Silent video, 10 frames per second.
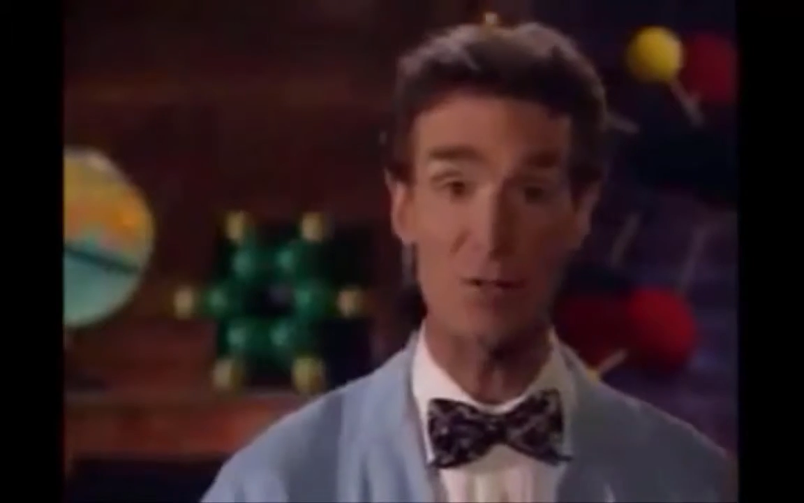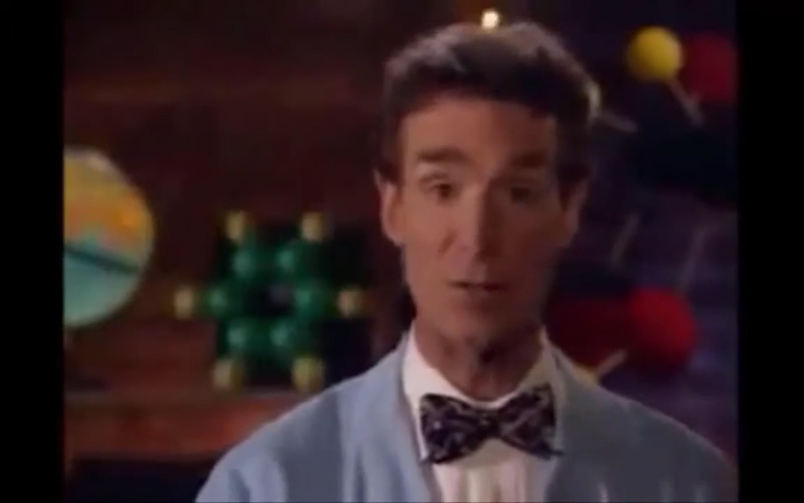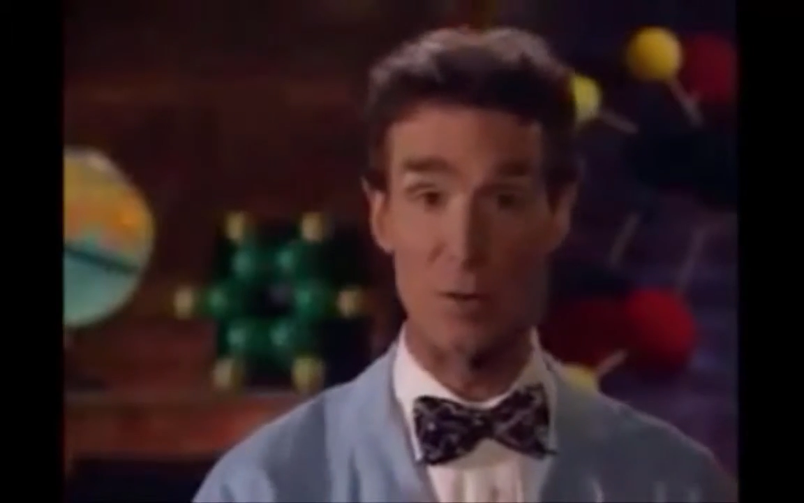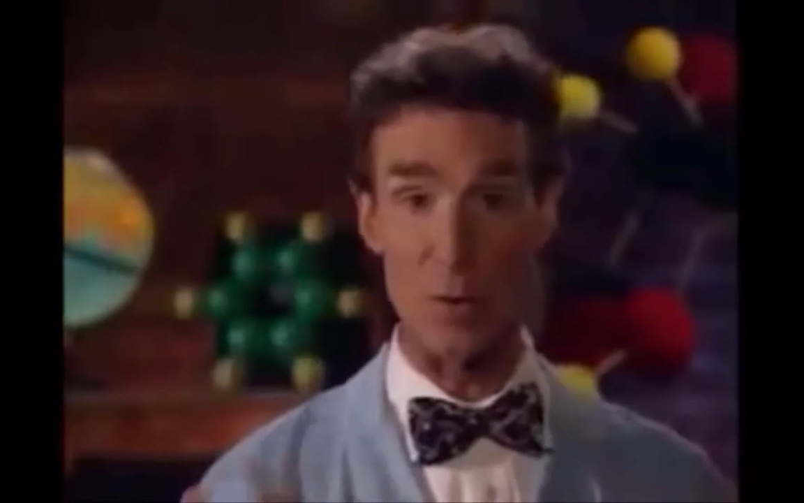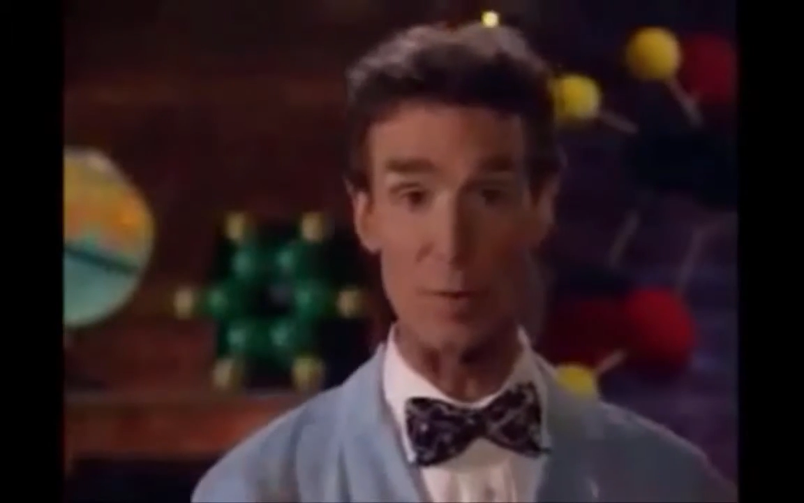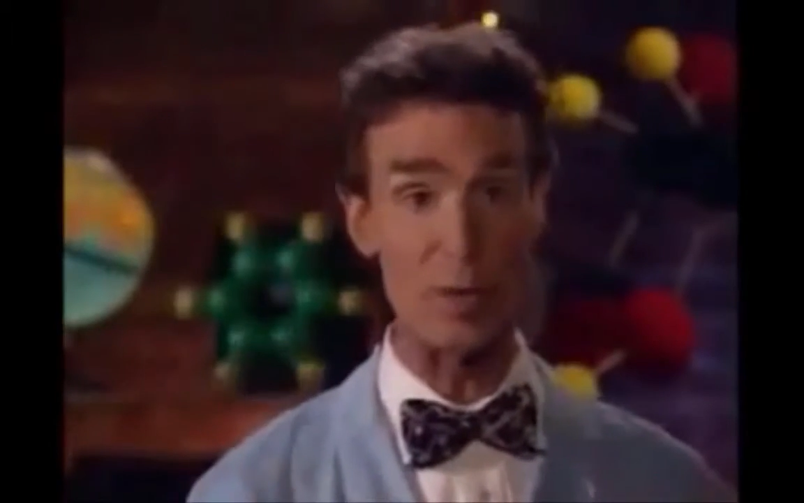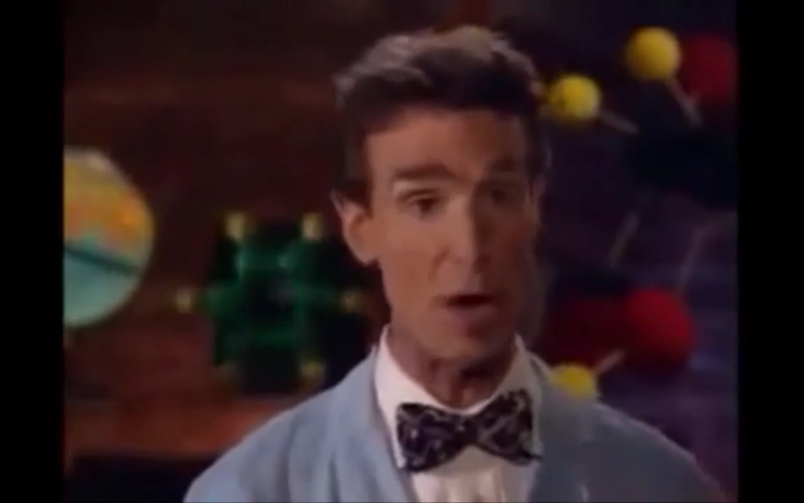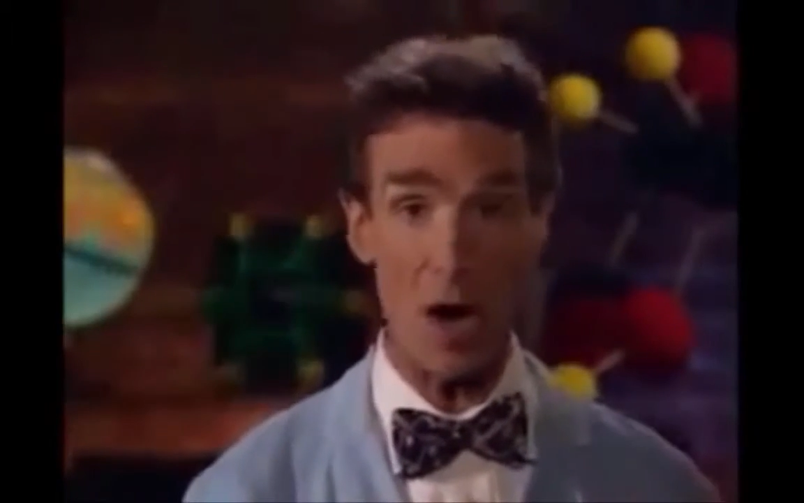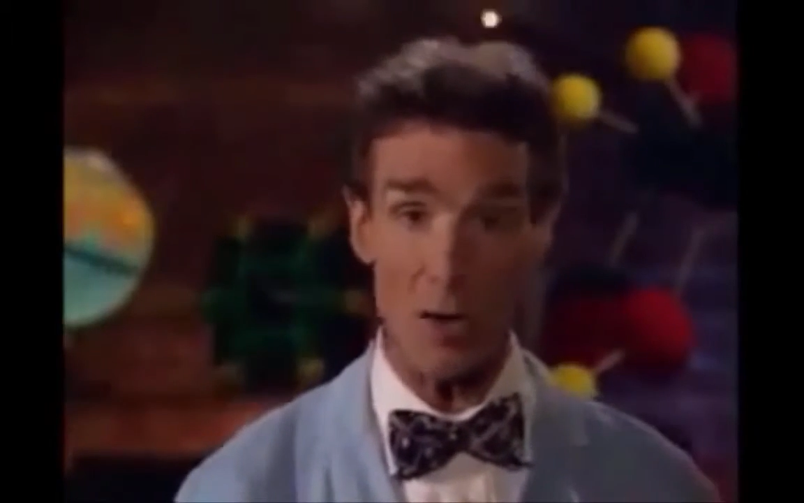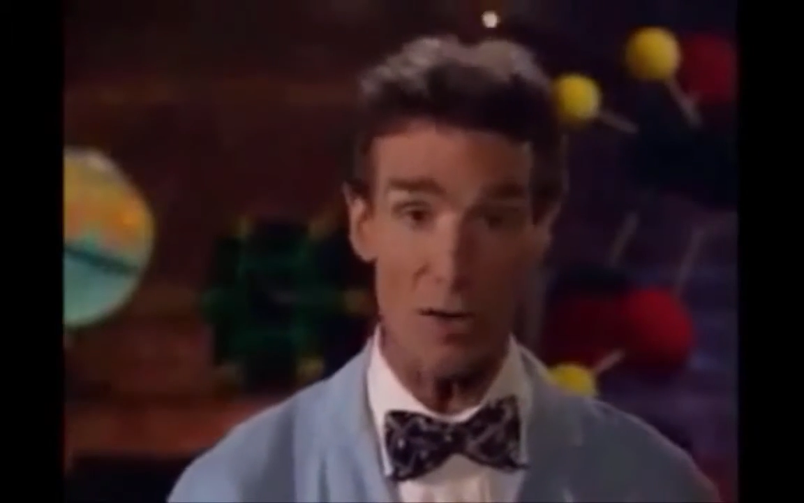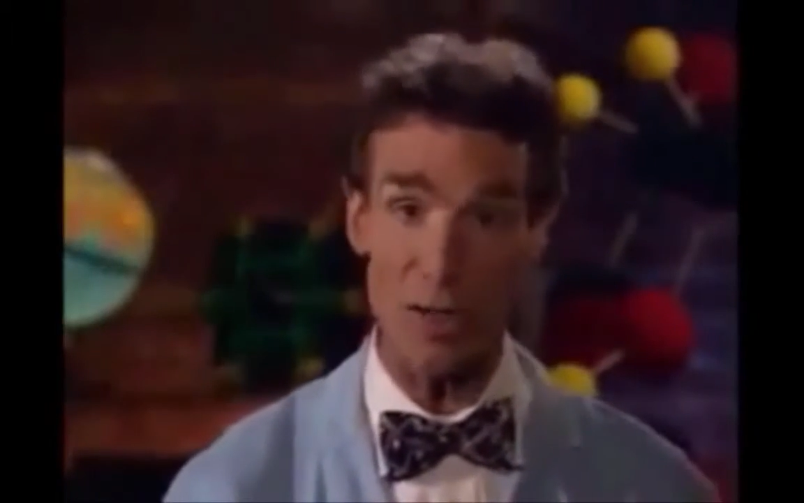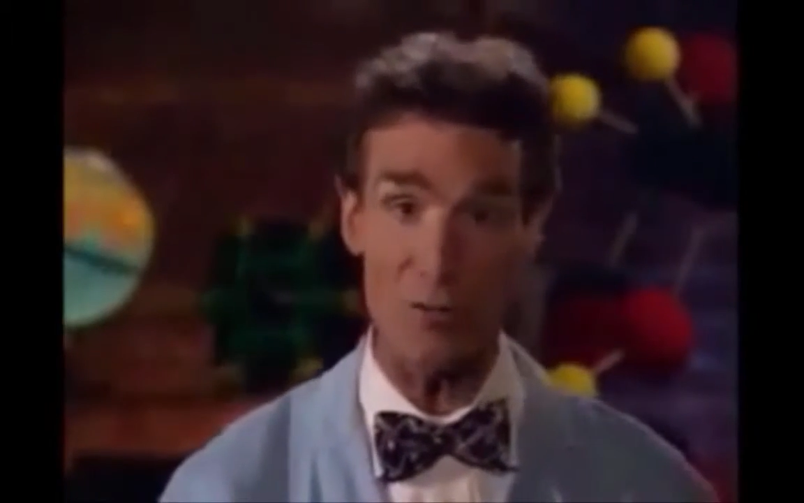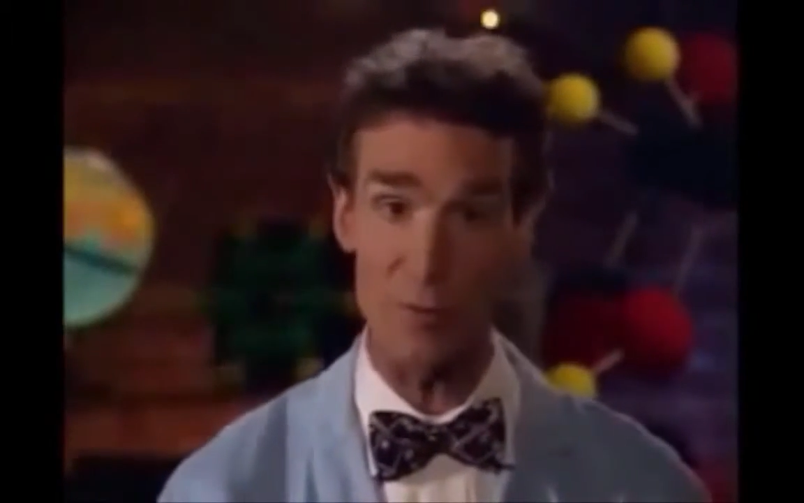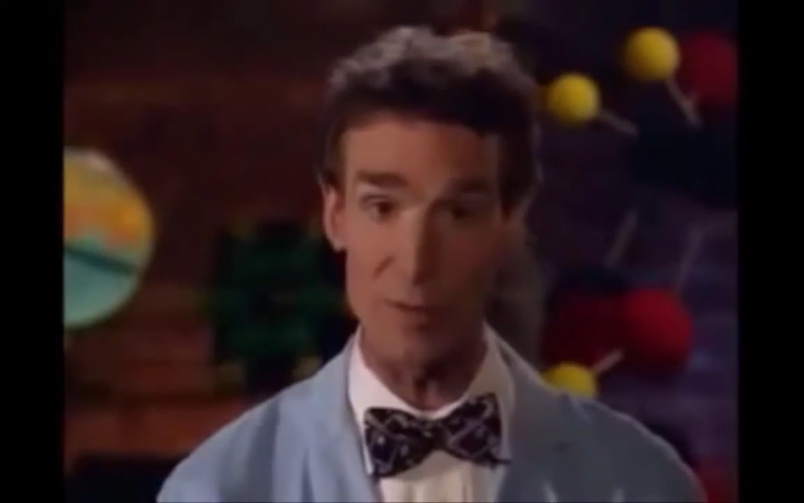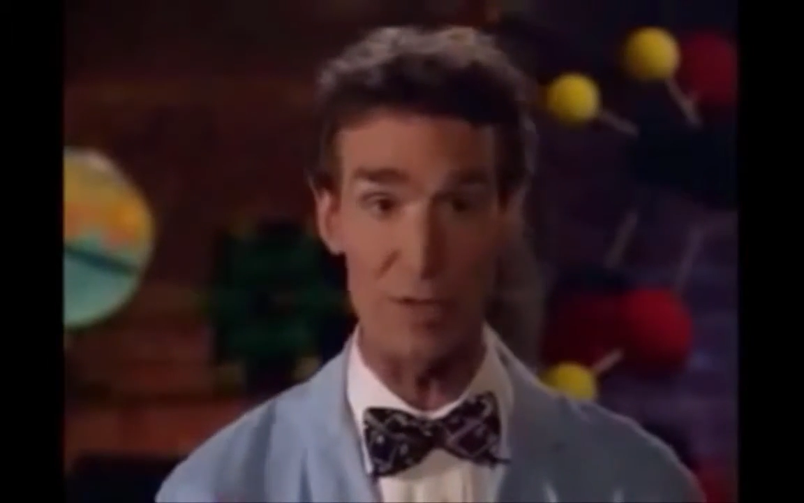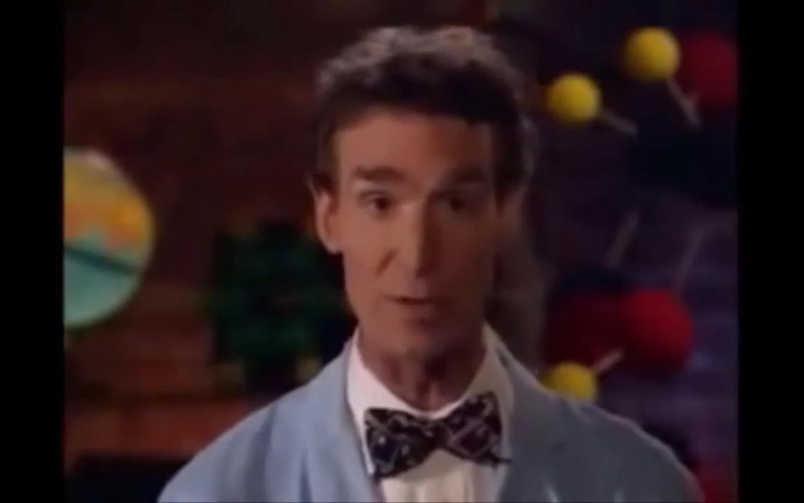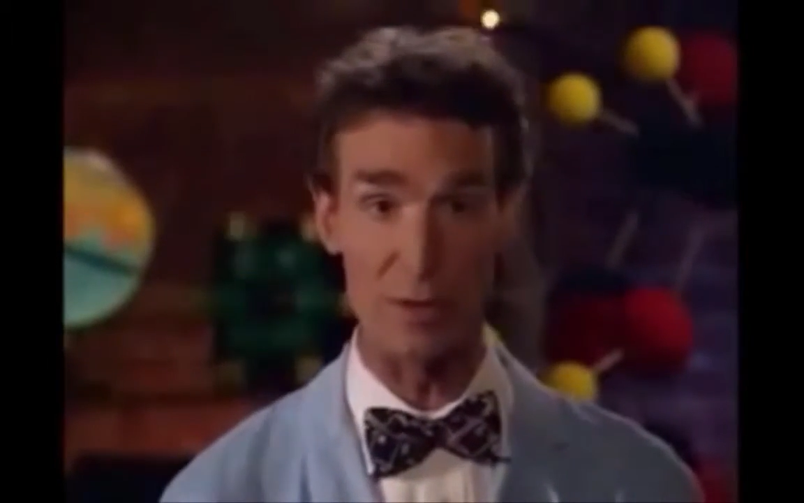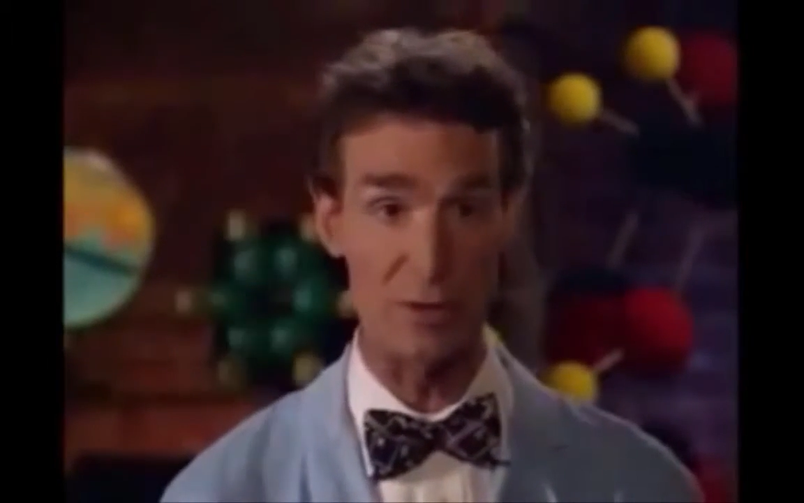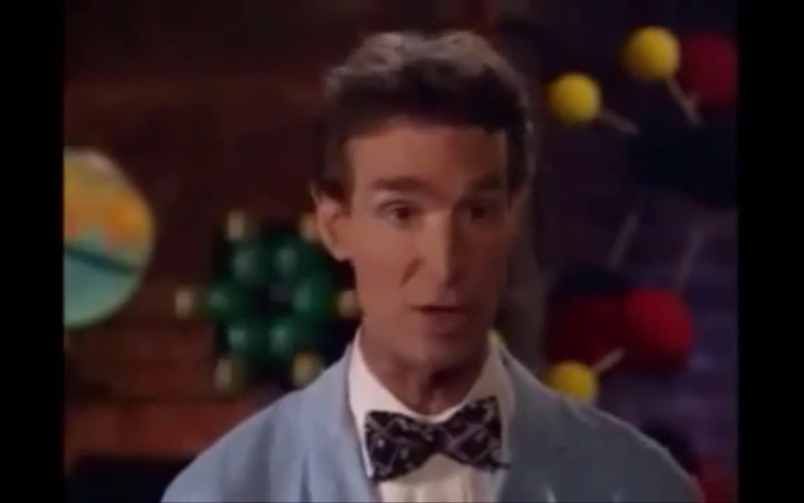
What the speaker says: have grouped all the different materials,